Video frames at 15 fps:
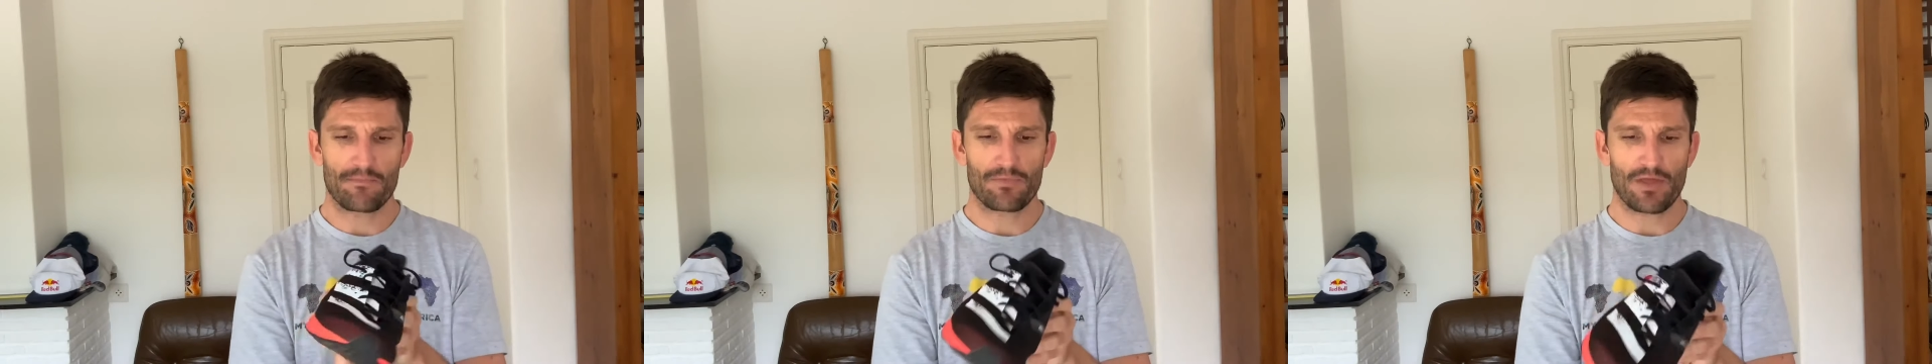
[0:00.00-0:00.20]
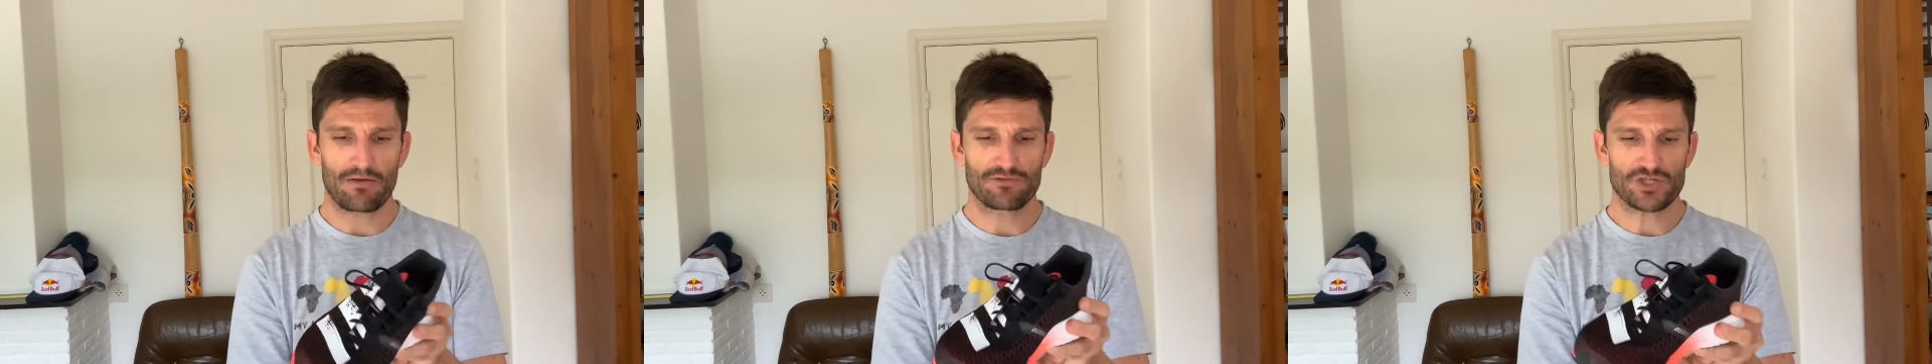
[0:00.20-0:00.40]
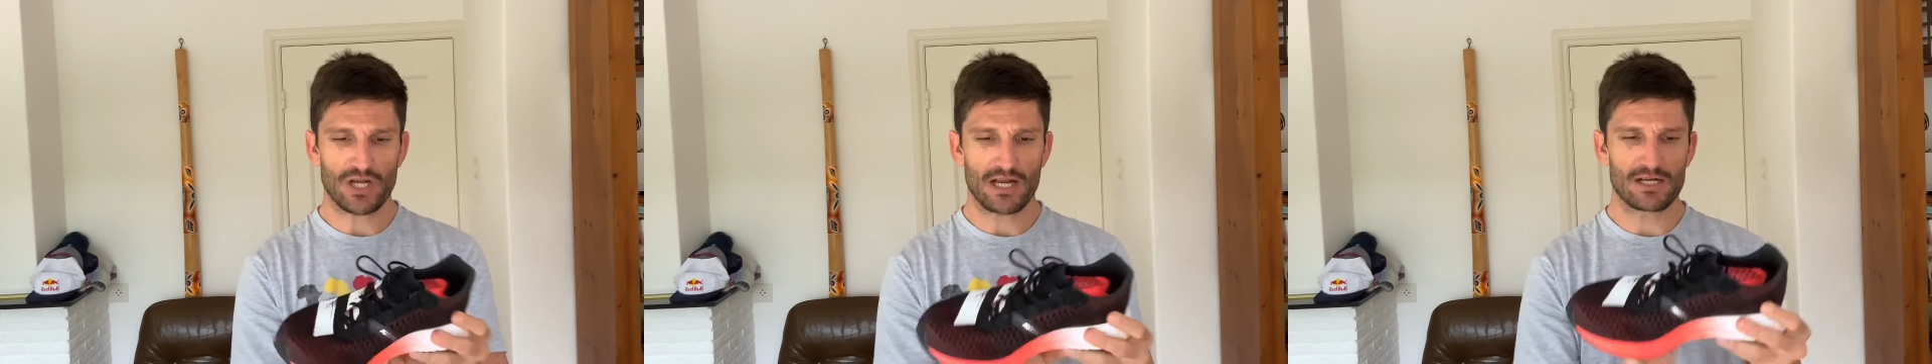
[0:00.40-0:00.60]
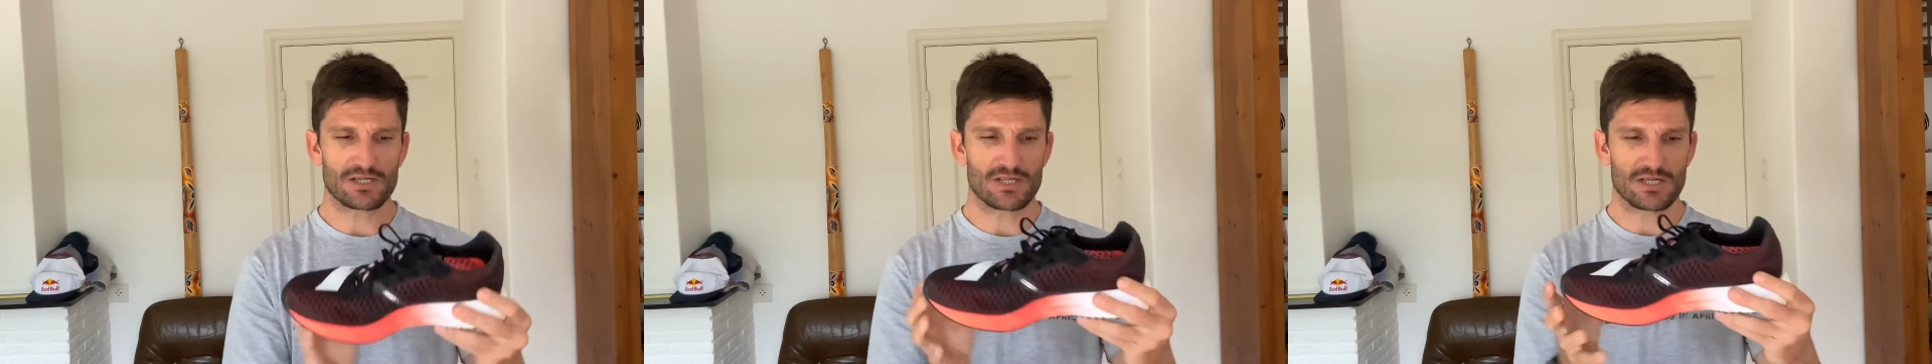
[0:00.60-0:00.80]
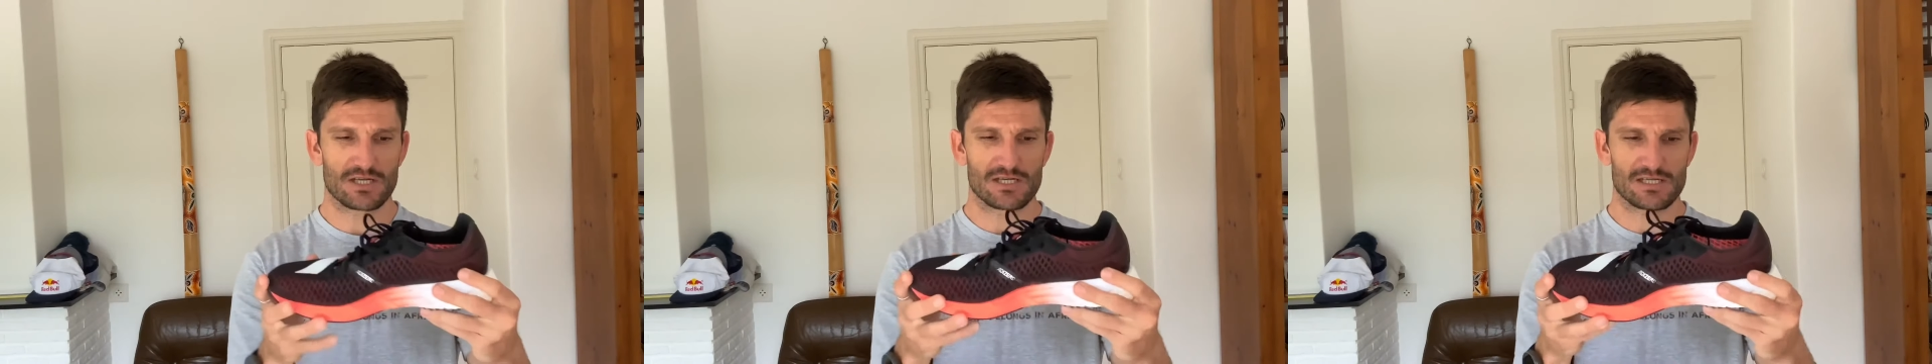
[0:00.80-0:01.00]
They've
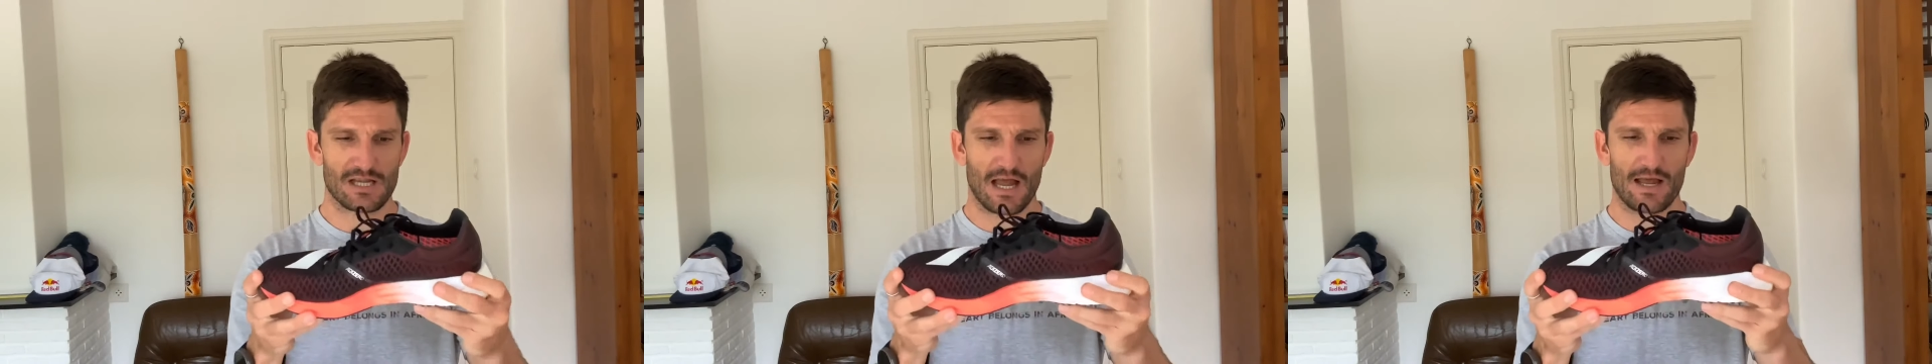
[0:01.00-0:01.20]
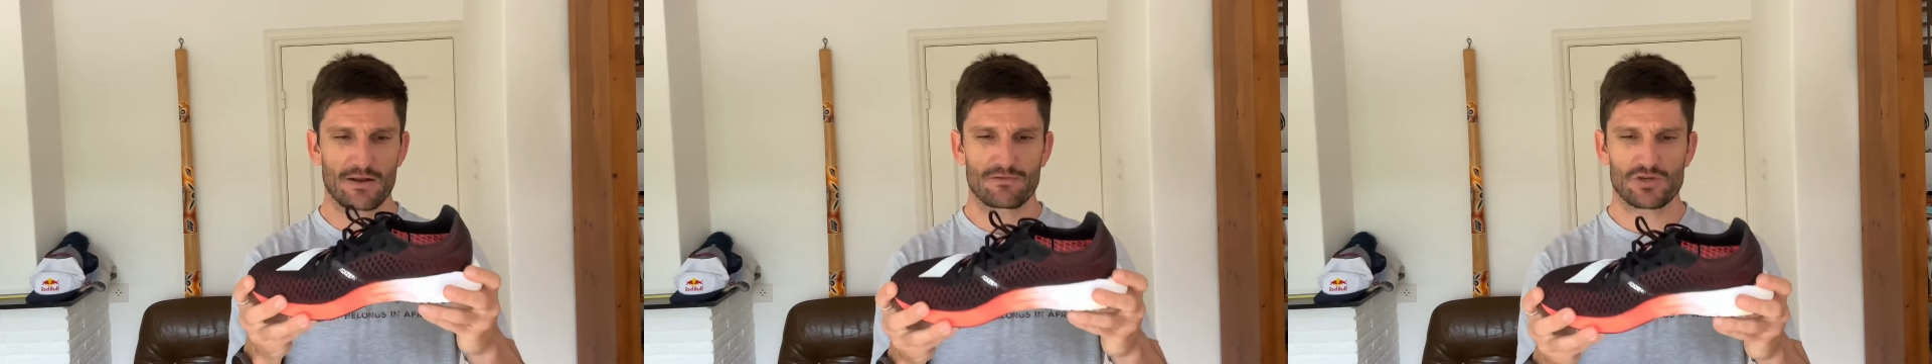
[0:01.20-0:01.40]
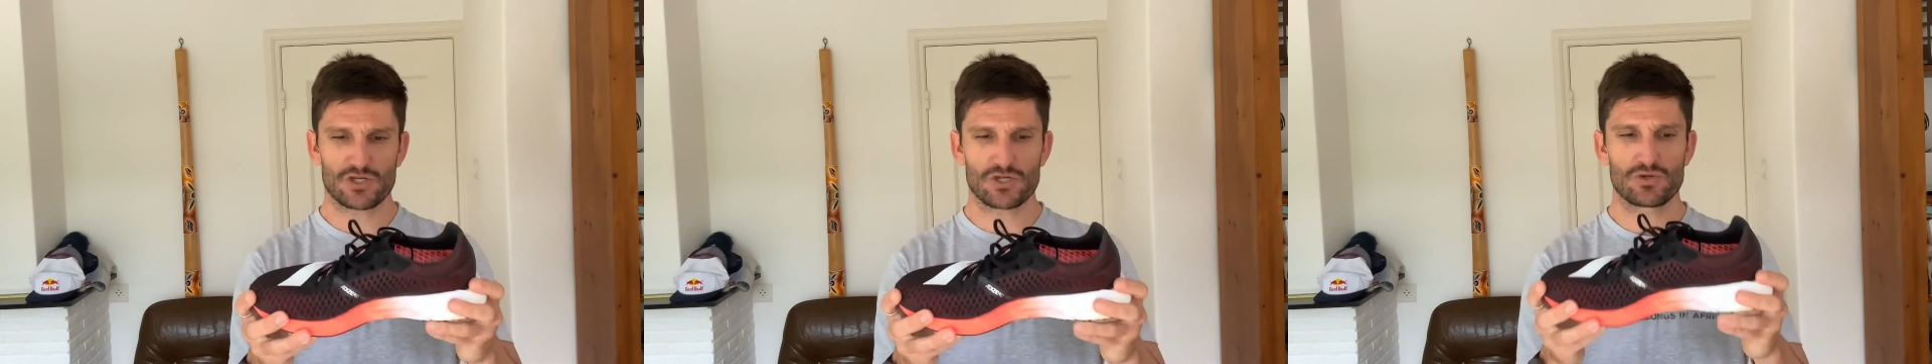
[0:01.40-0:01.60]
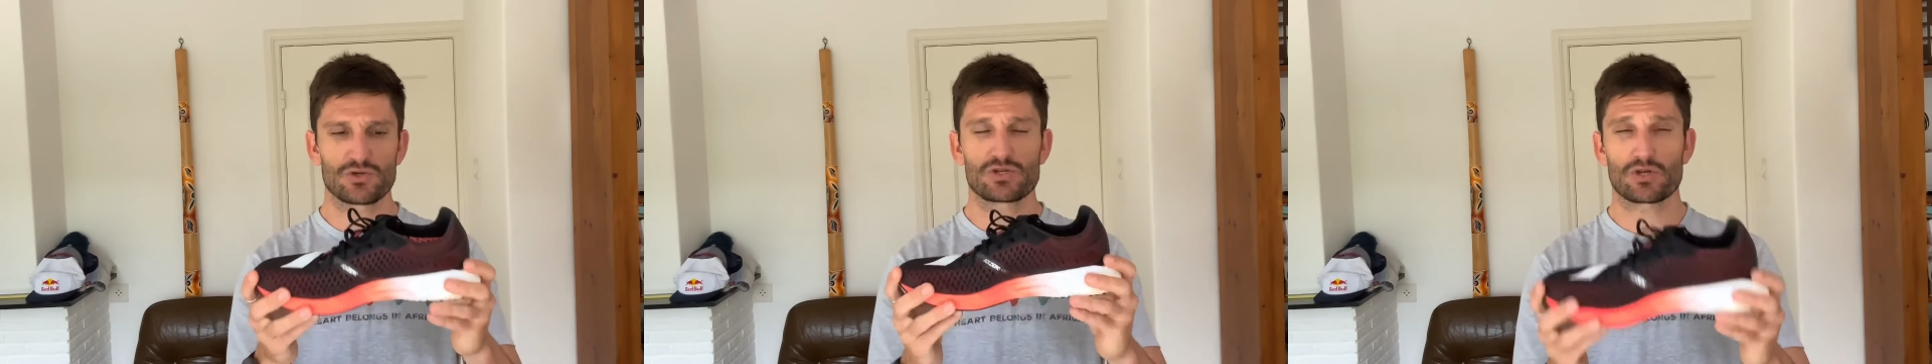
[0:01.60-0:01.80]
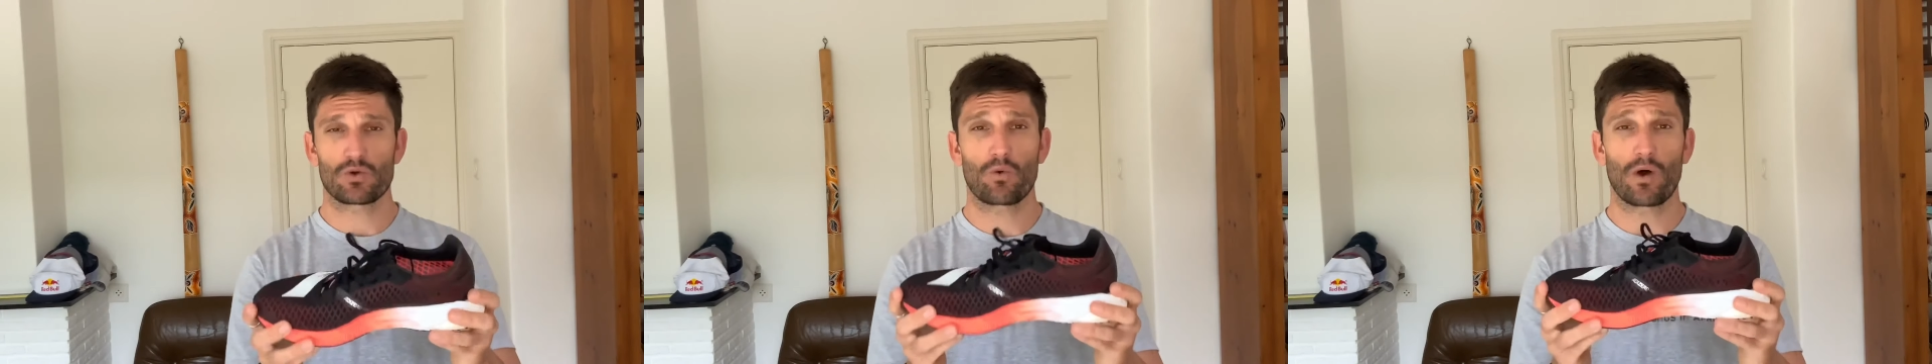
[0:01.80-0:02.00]
changed the design of the
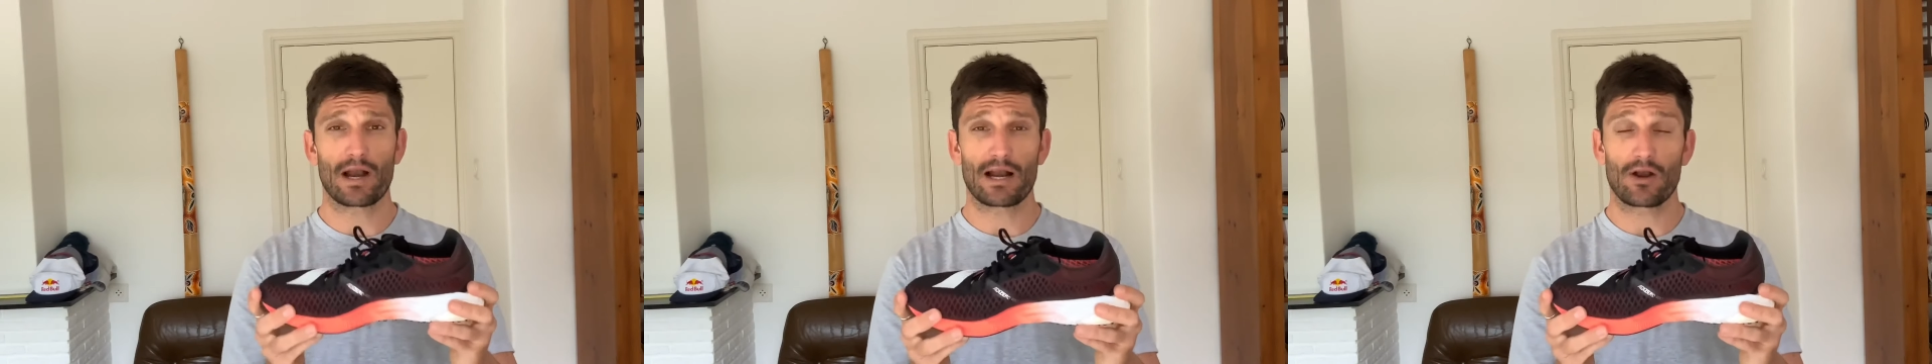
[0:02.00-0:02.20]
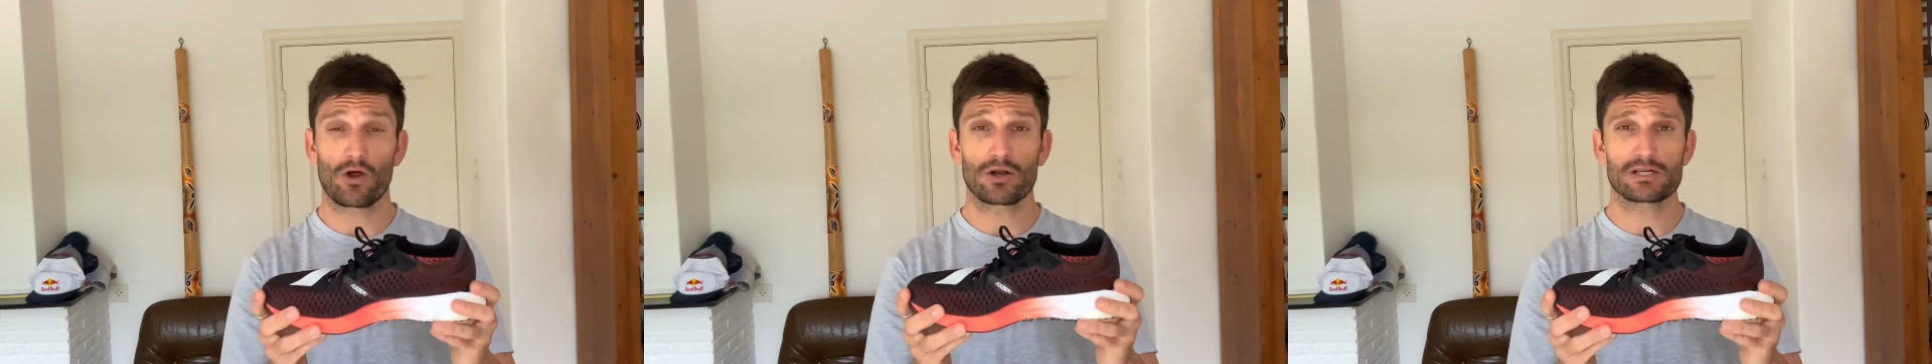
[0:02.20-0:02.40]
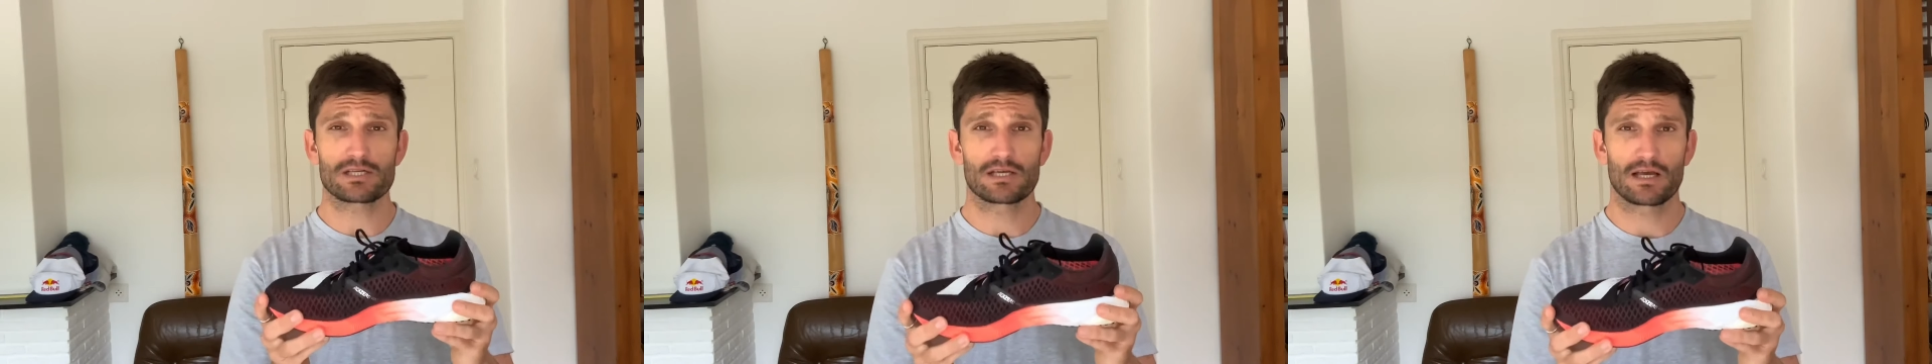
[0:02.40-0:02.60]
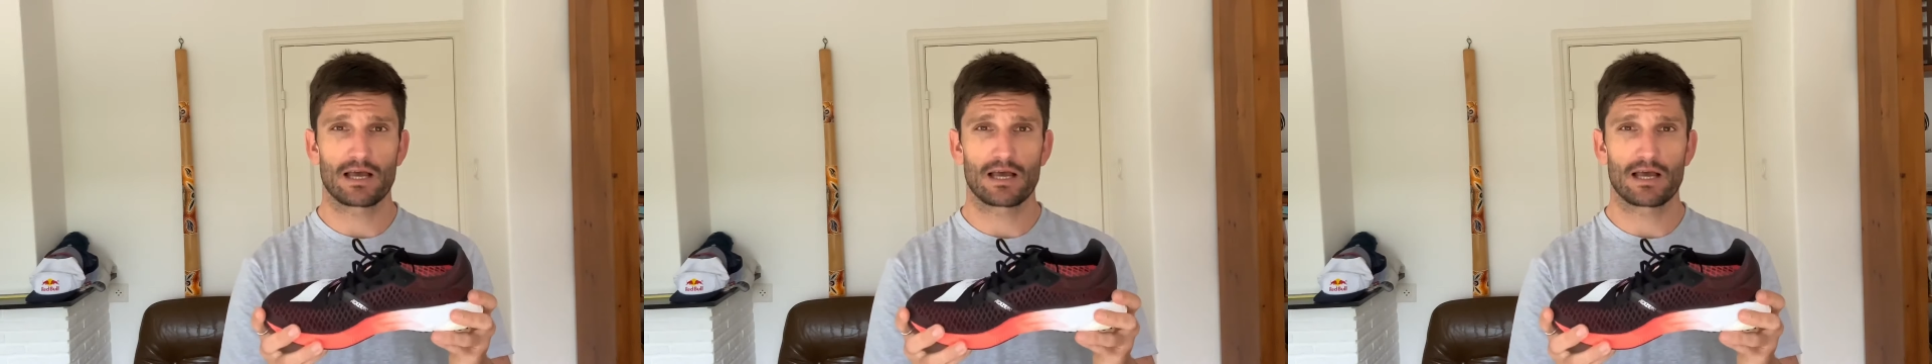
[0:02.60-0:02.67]
shoes quite a lot